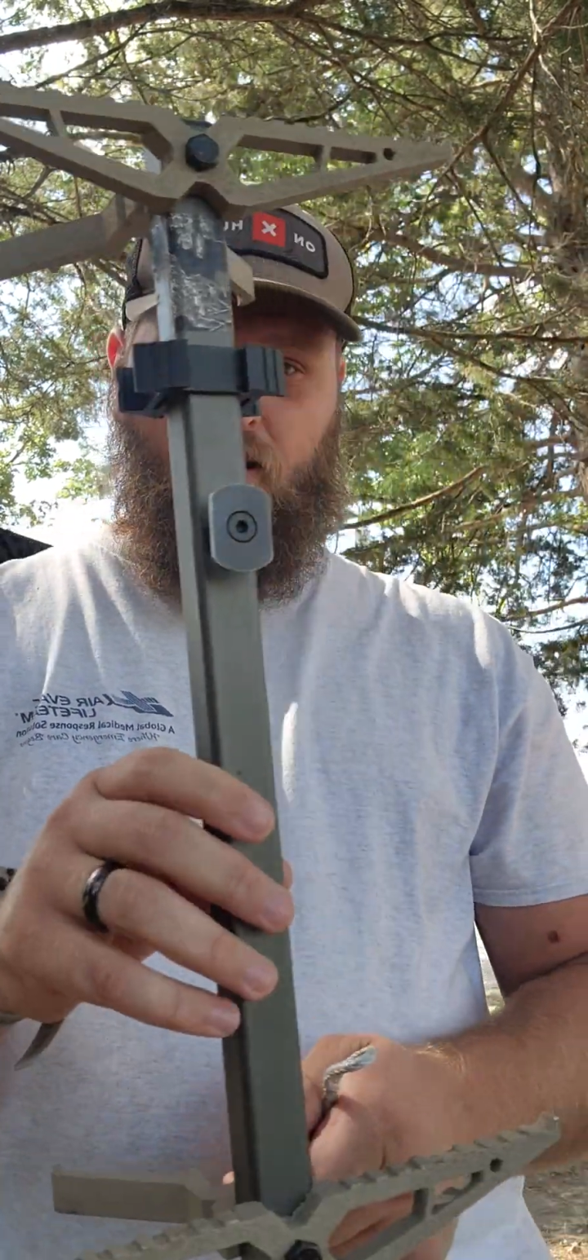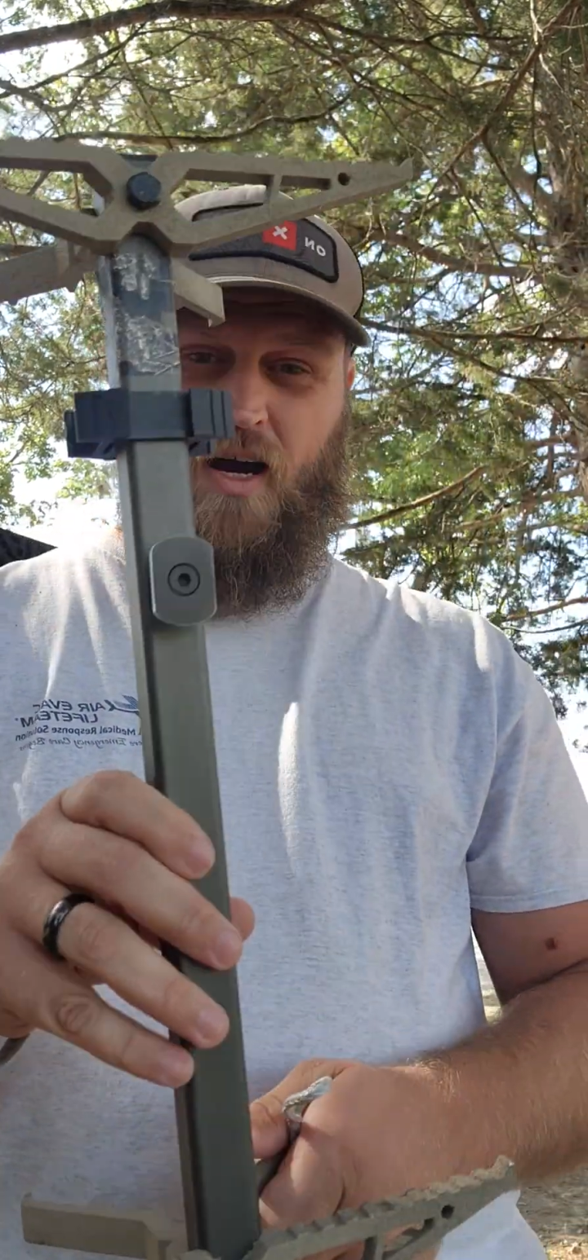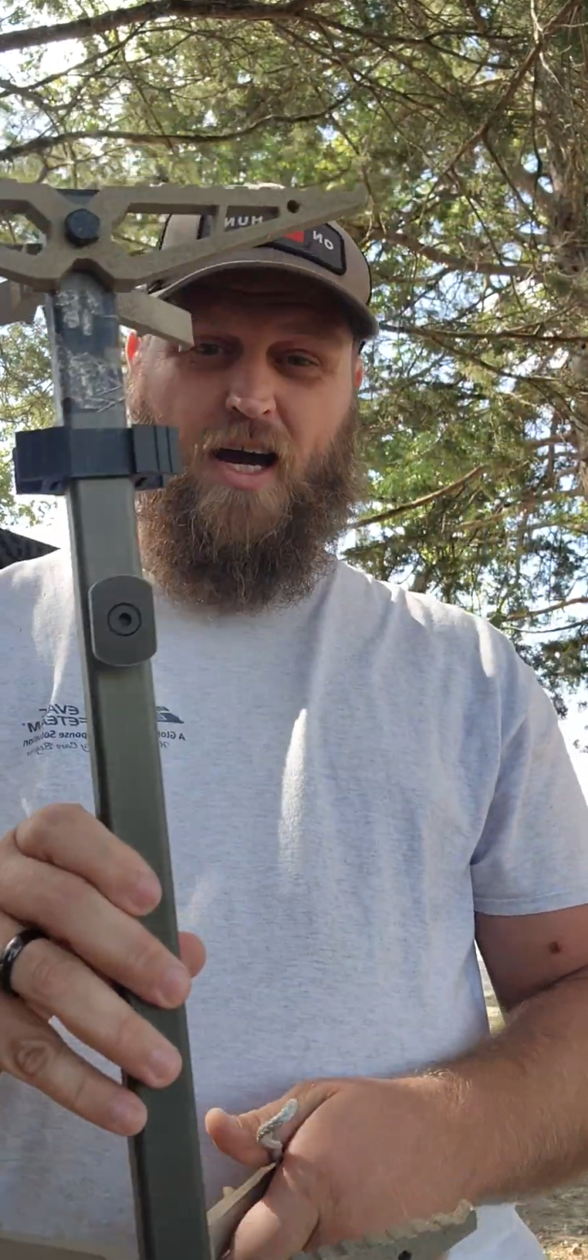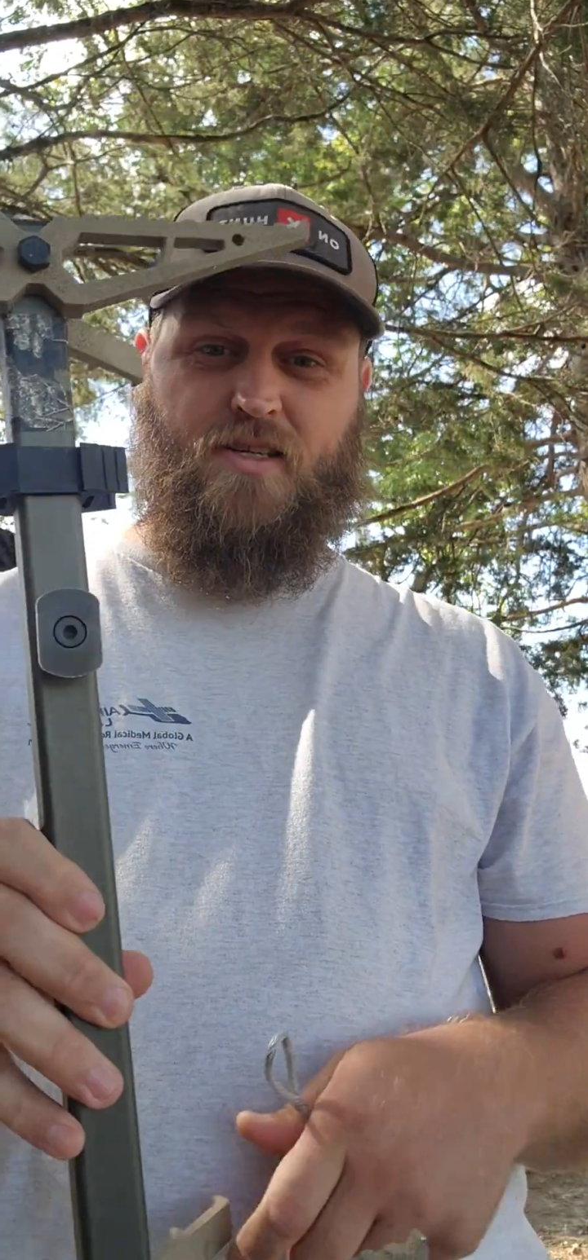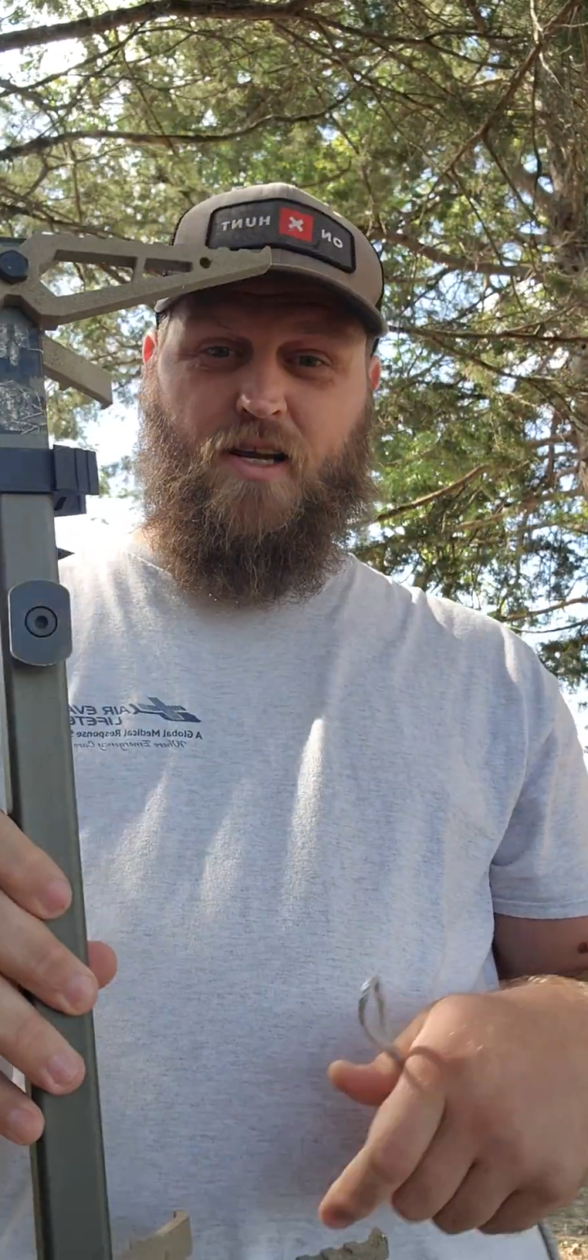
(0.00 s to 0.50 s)

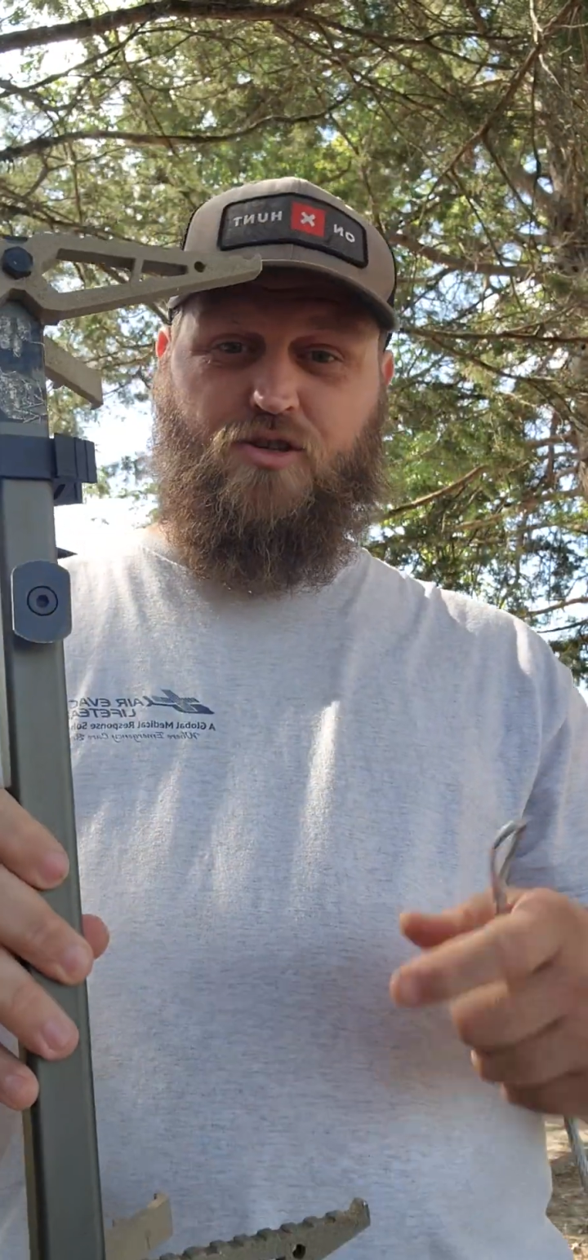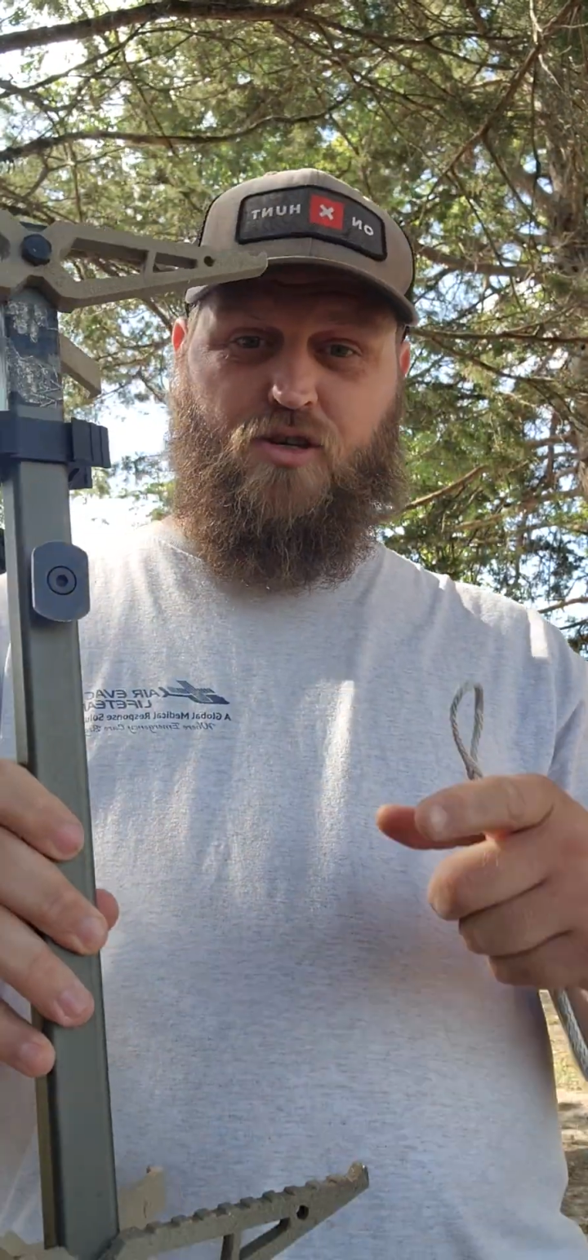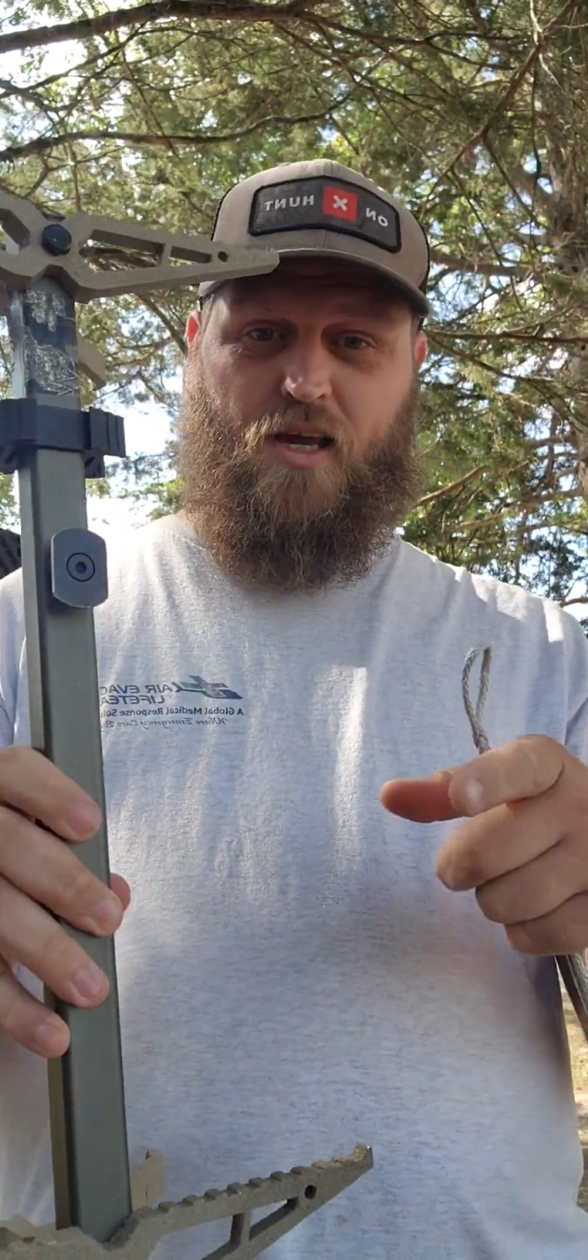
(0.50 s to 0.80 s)
All right, that's your